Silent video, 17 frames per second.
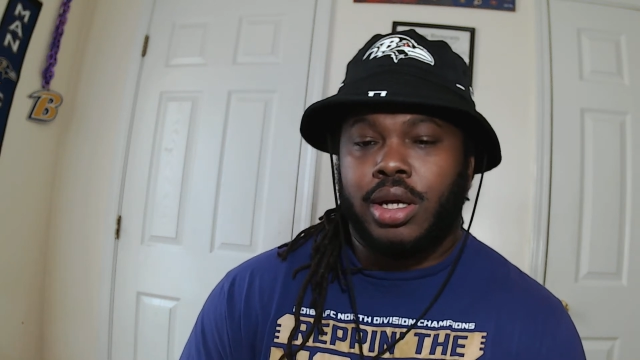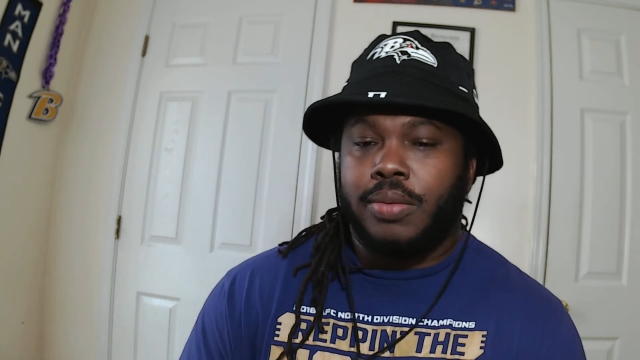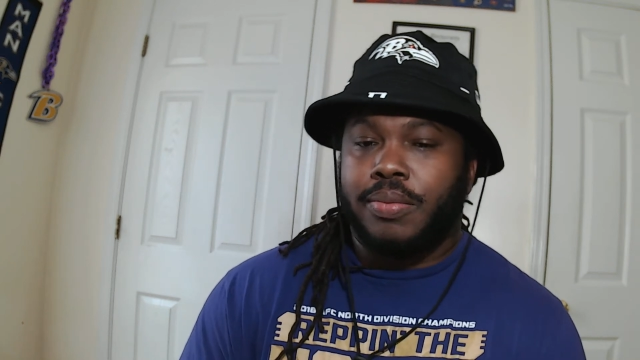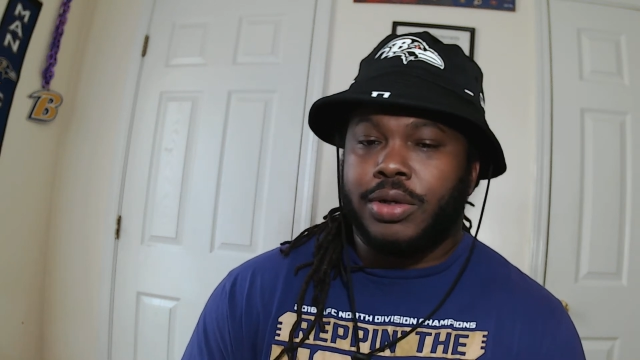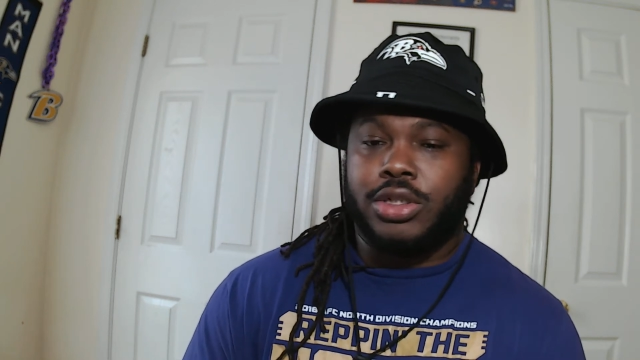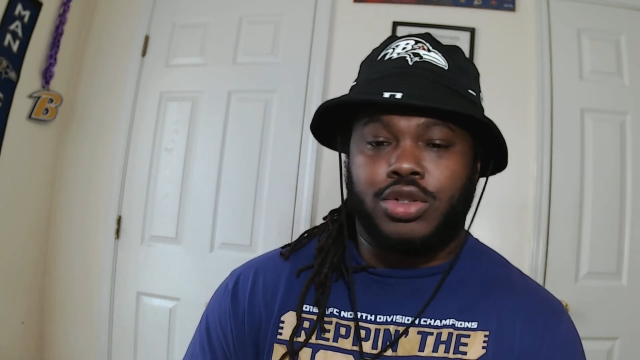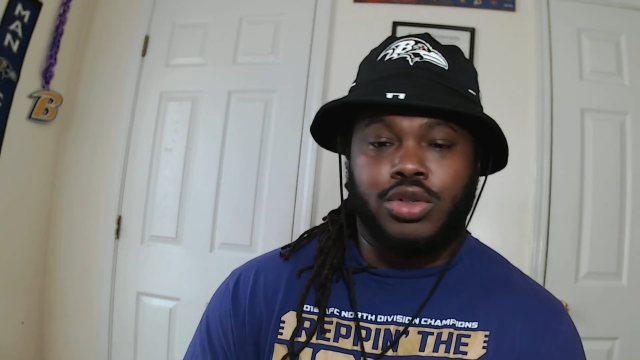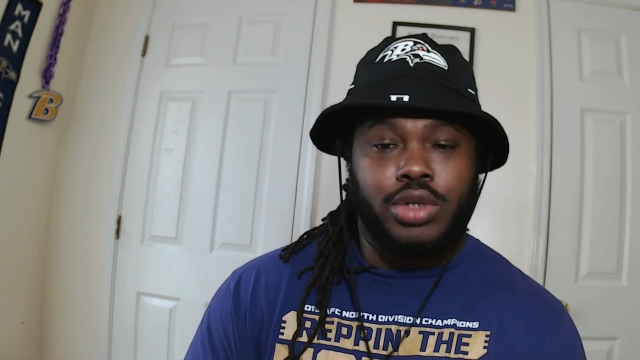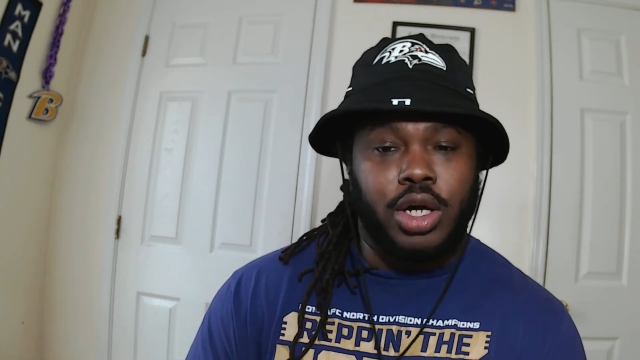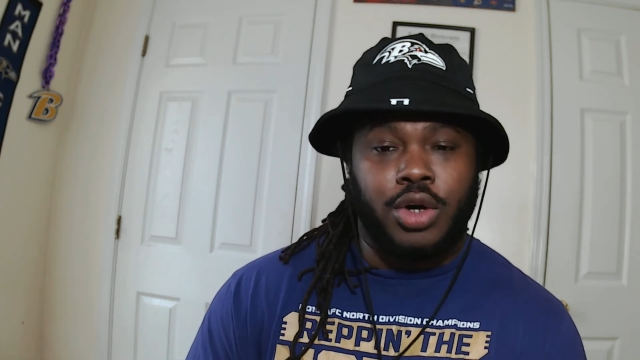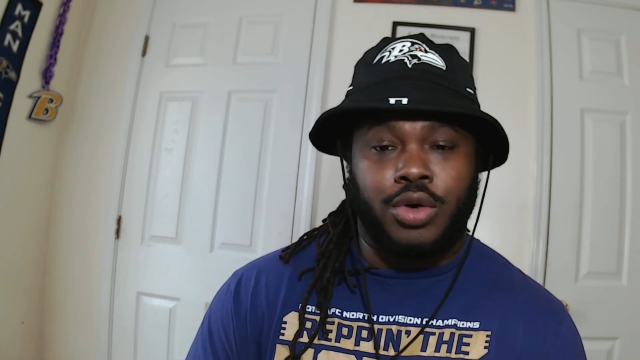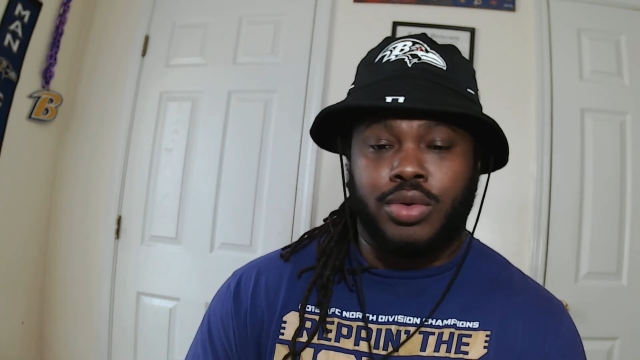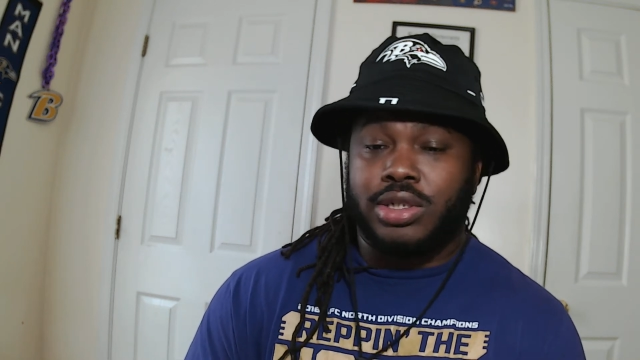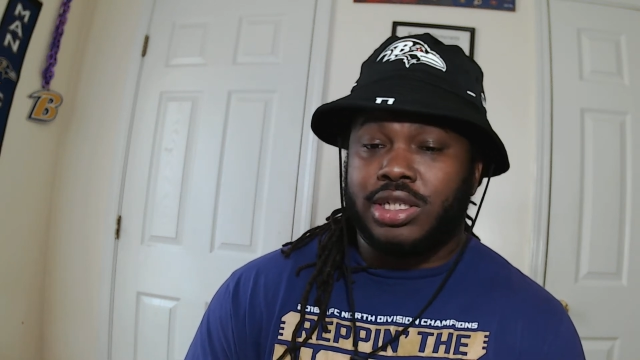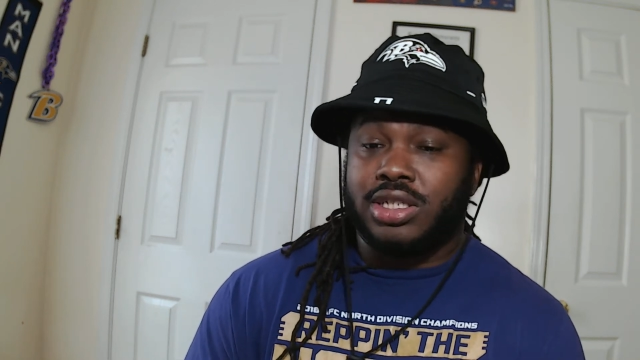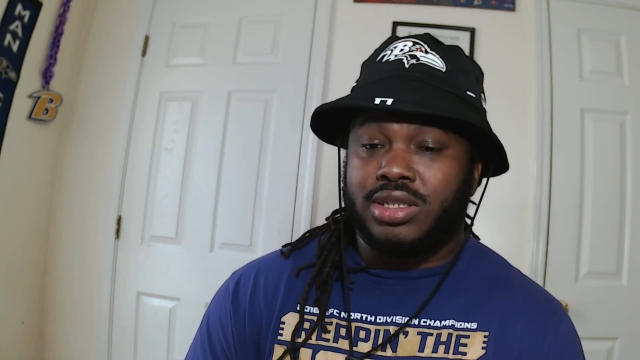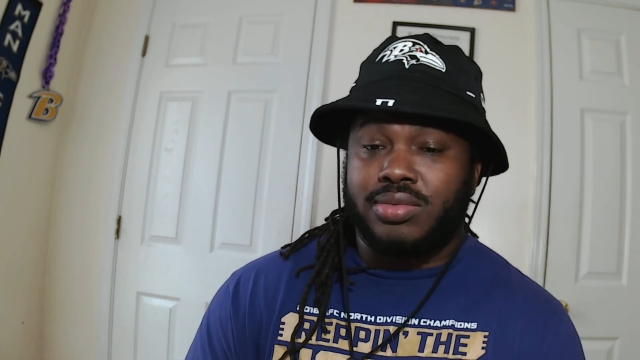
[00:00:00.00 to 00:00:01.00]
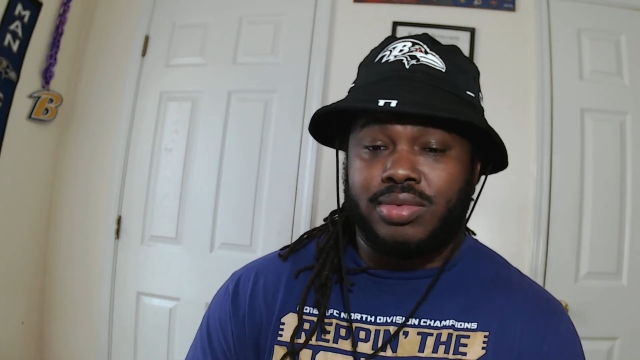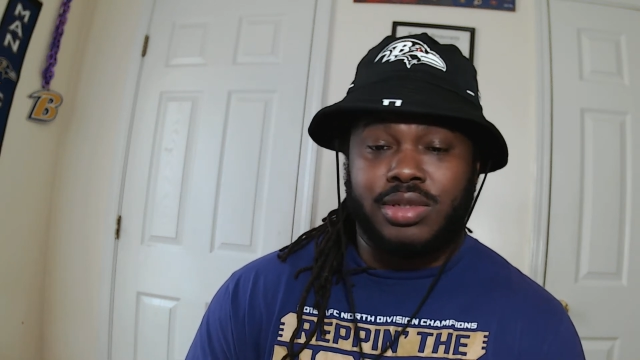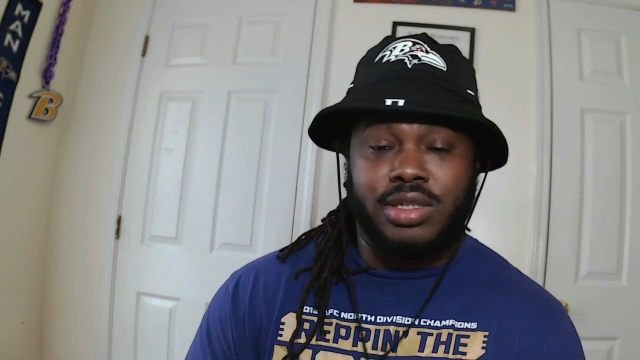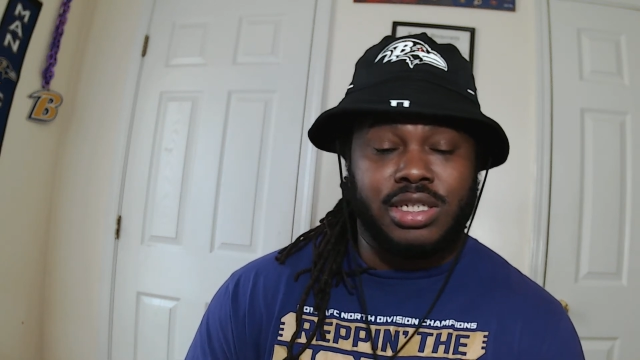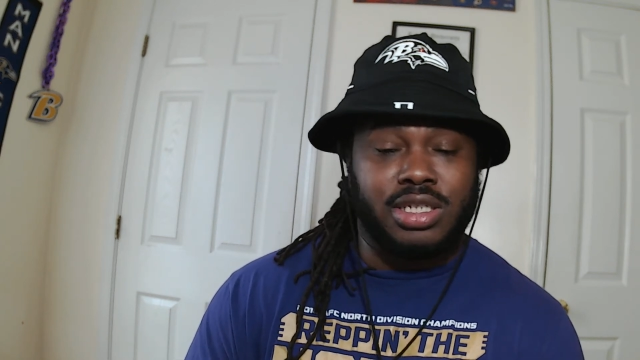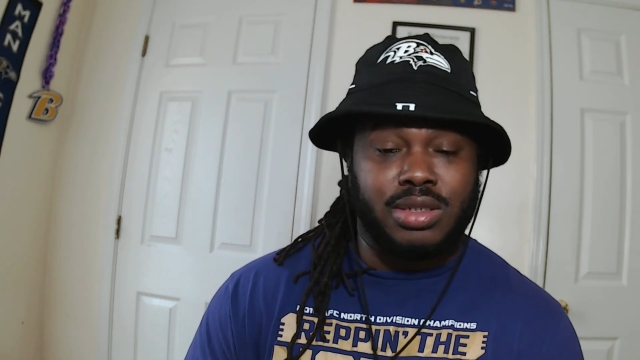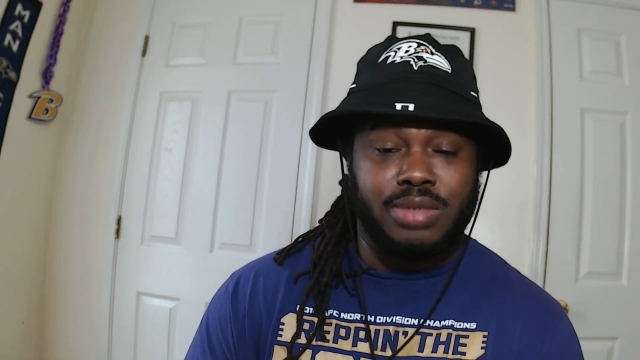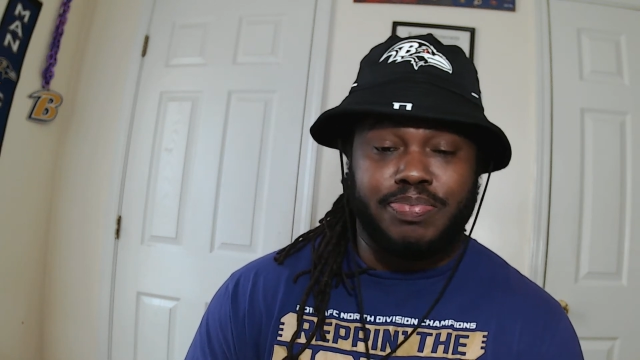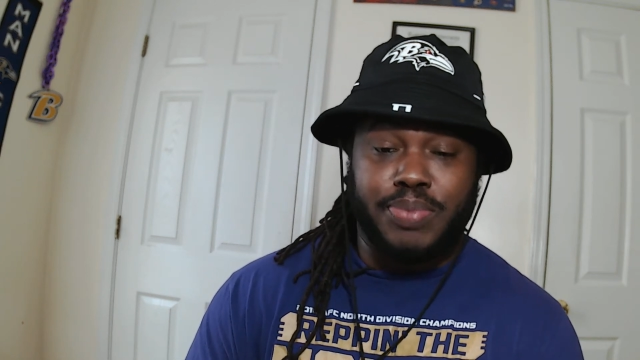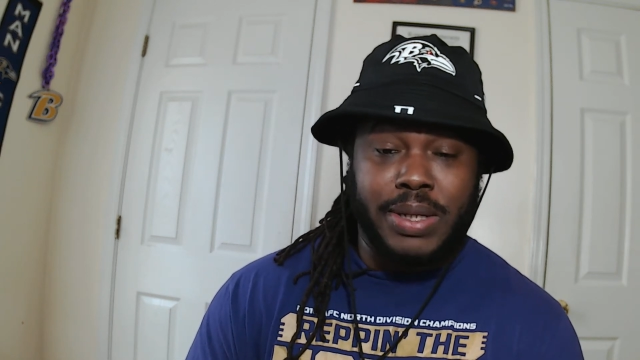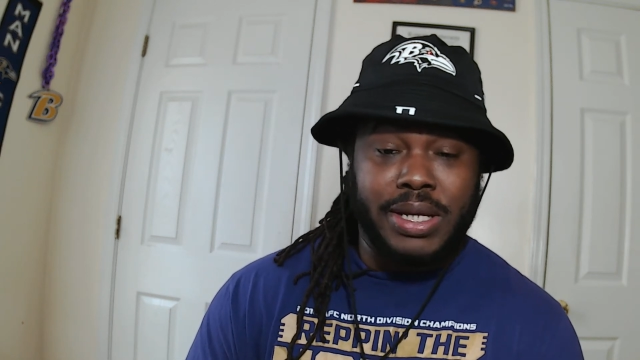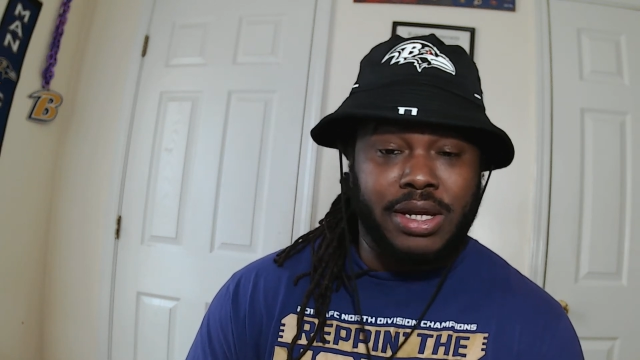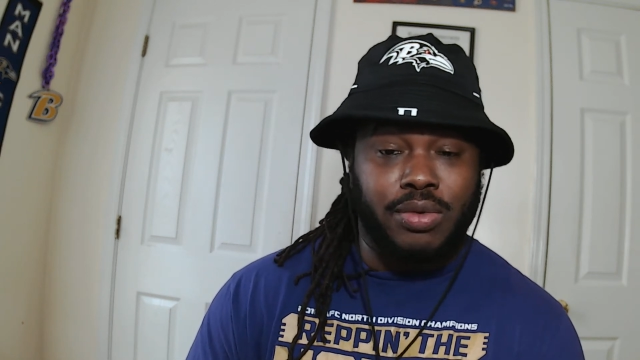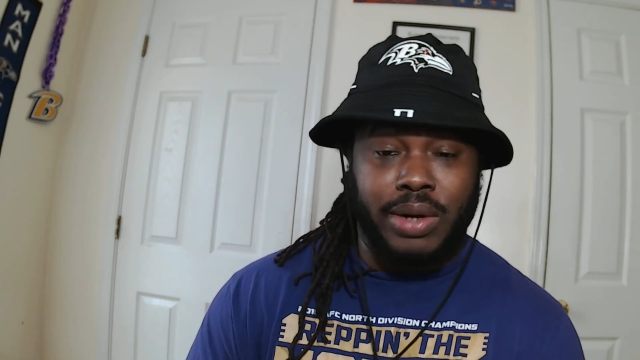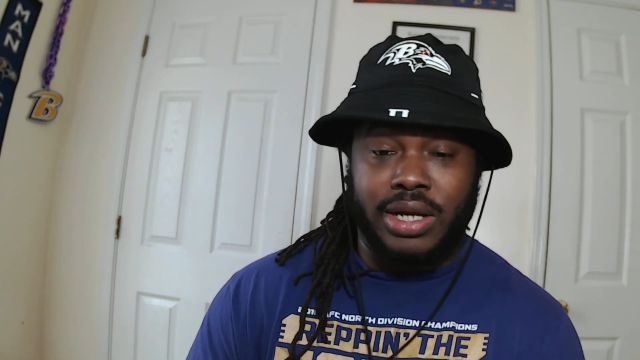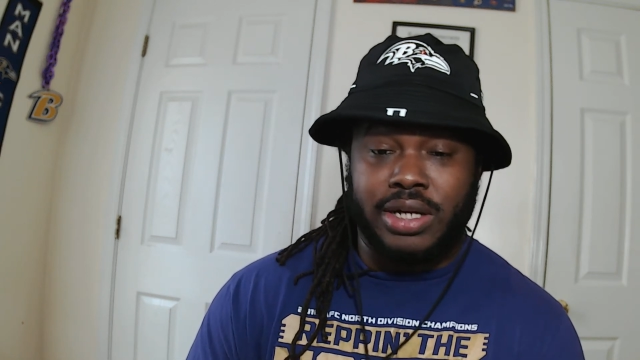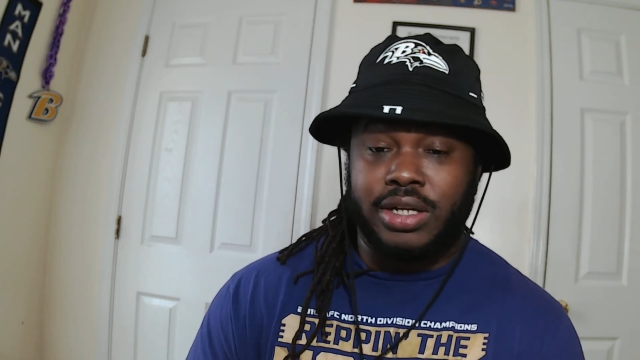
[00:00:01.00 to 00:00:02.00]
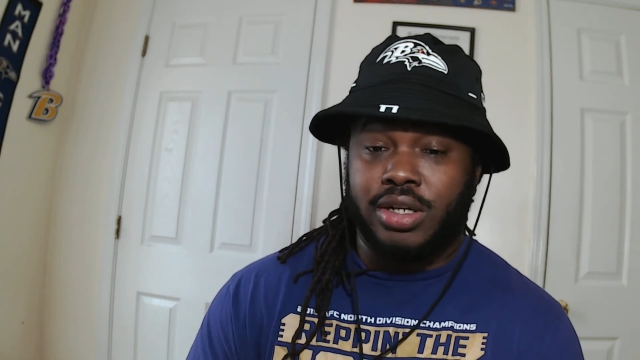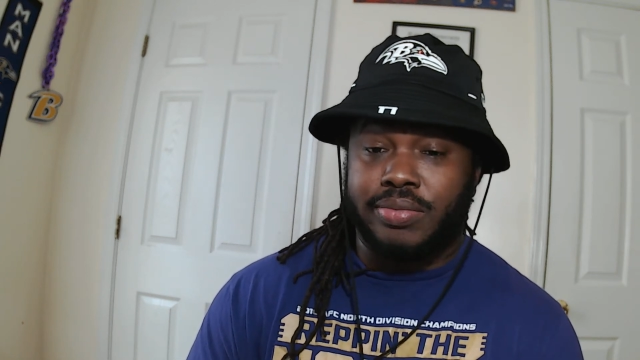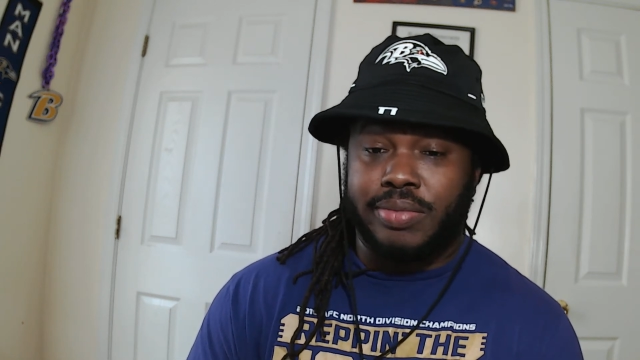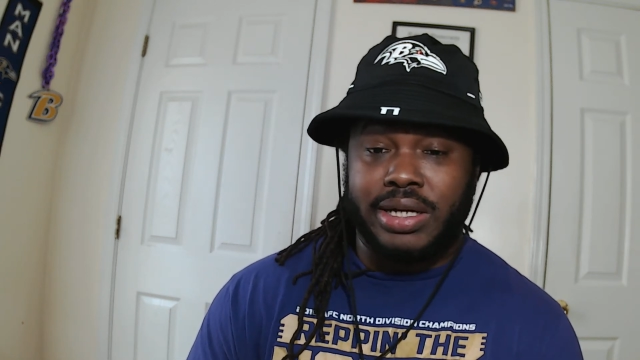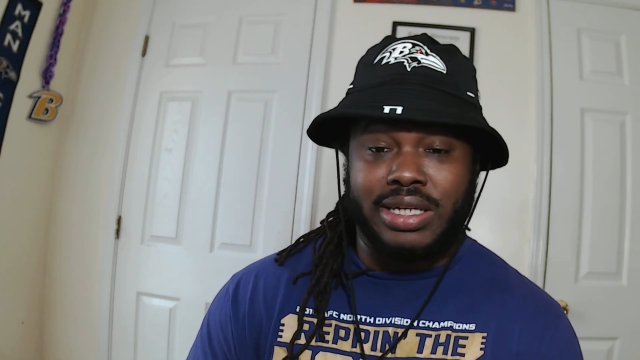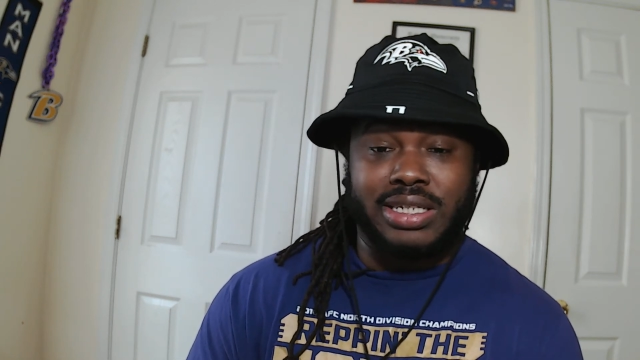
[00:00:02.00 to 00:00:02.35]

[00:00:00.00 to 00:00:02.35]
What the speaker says: But you know, this pick right here, man,